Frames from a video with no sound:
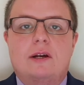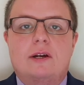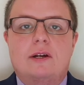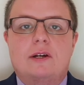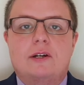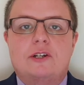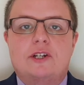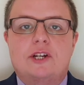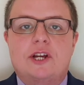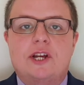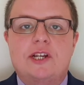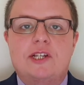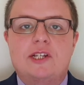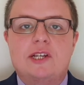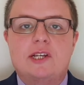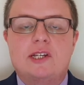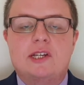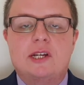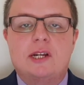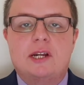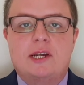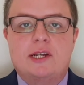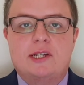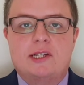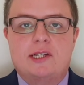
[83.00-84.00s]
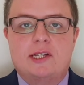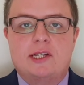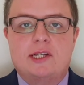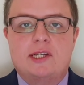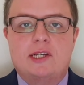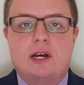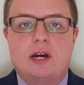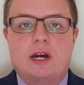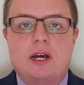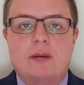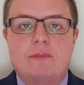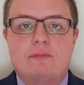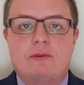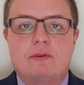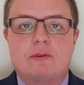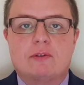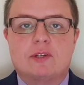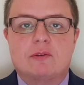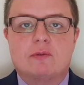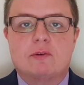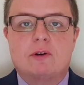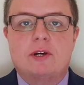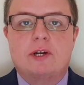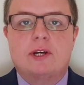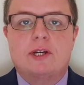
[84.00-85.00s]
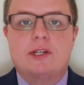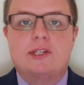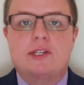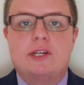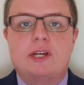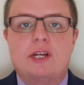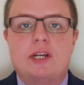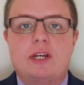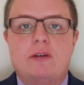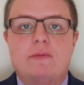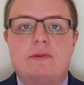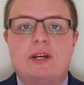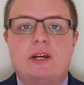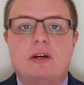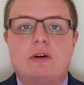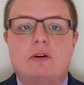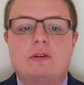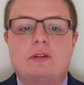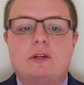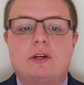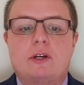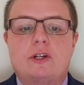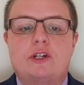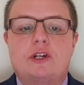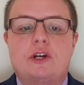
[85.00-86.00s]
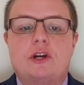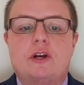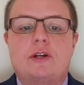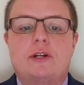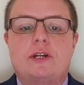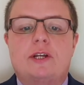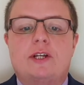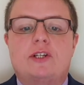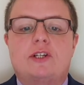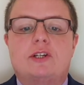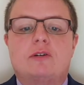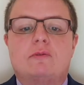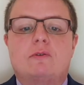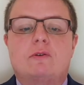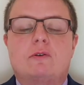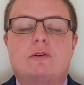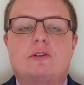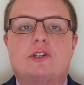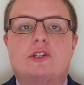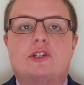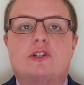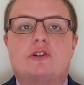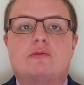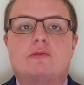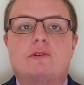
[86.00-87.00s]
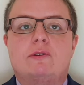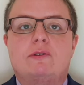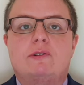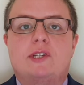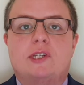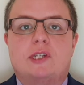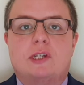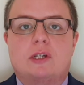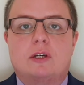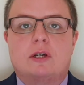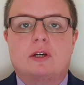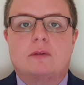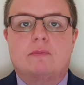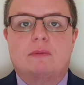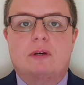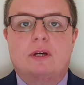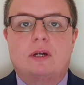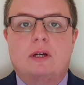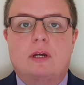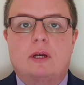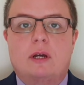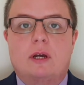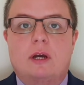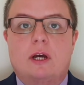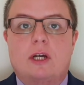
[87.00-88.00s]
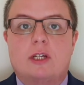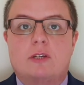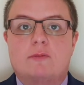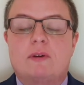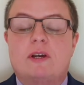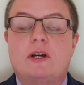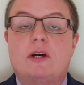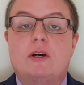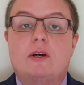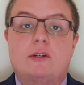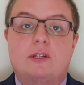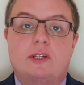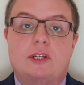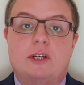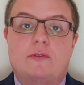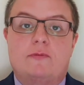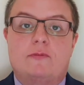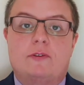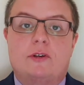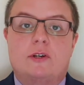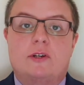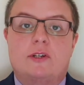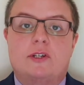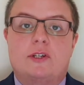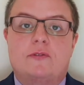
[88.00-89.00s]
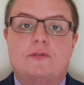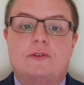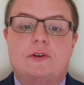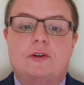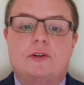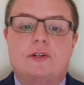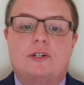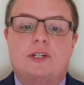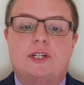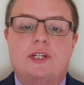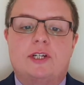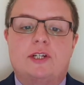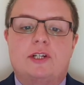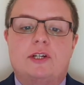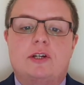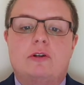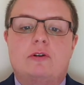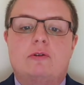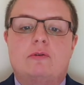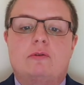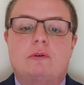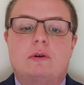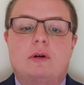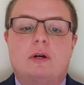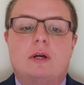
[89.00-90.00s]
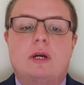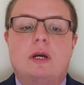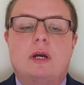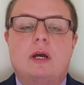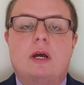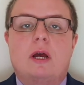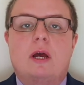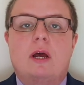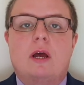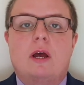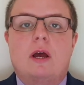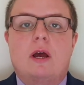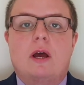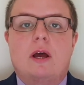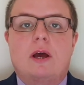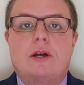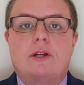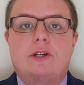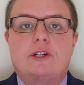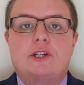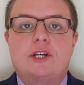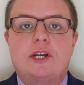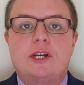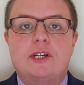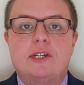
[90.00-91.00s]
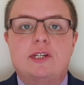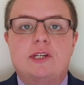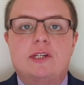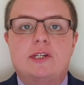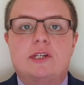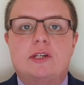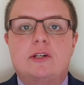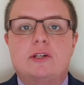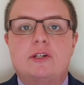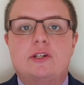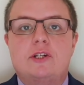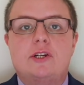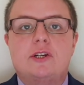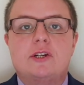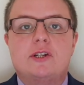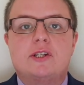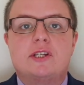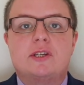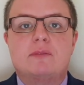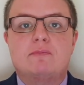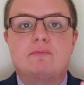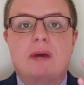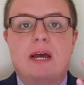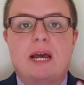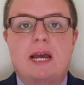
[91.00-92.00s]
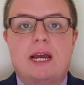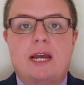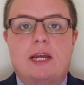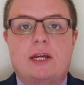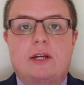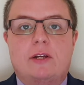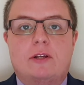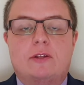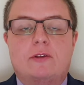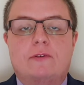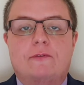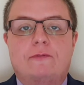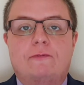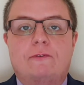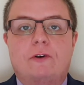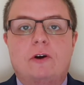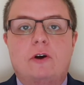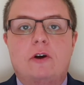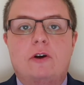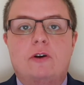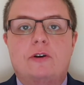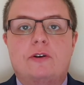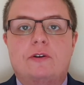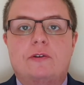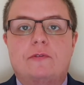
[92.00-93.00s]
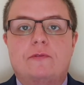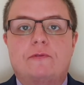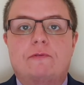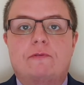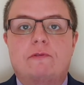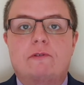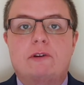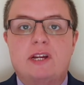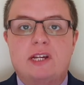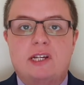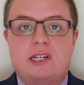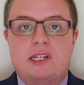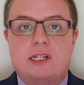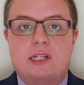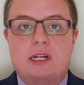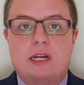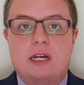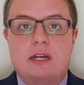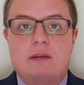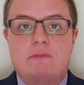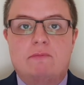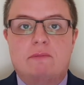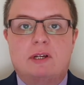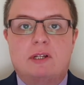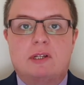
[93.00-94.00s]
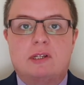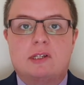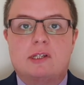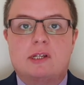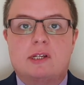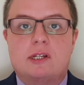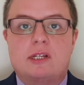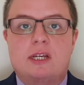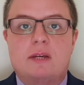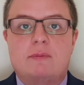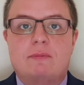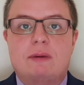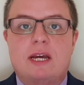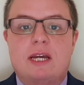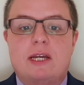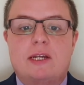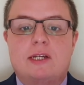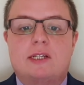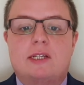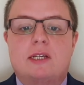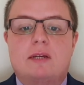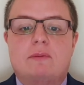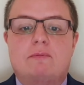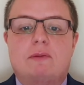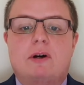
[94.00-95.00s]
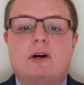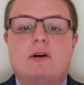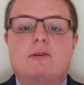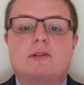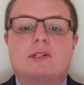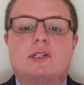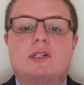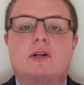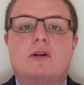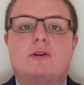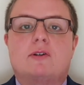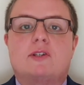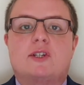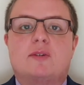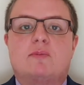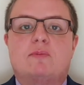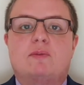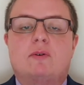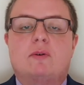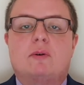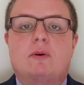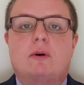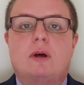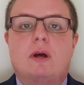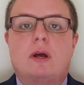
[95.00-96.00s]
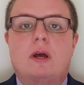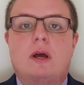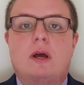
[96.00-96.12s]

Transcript: Jesus and his disciples were continuing on their journey towards Jerusalem, as we learnt in verse 32. And Jesus had just made the third of three statements that he makes in Mark's Gospel